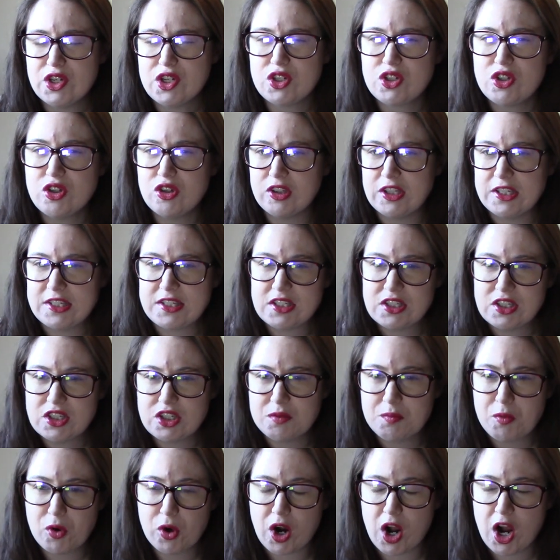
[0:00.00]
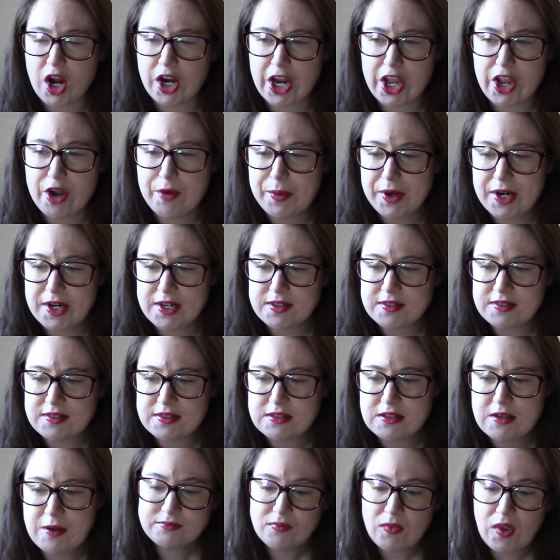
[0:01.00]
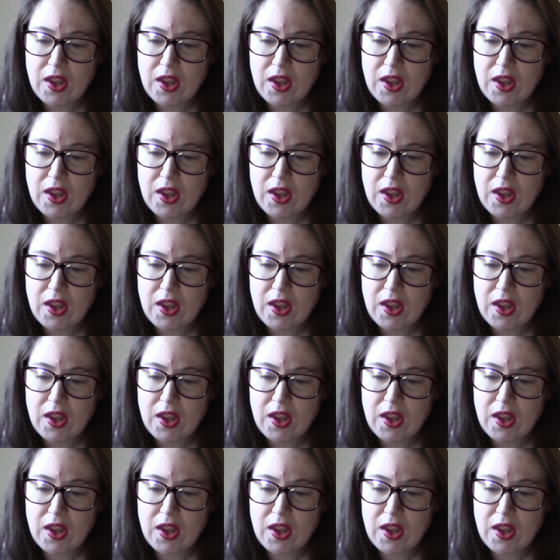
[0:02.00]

to listen to more audiobooks.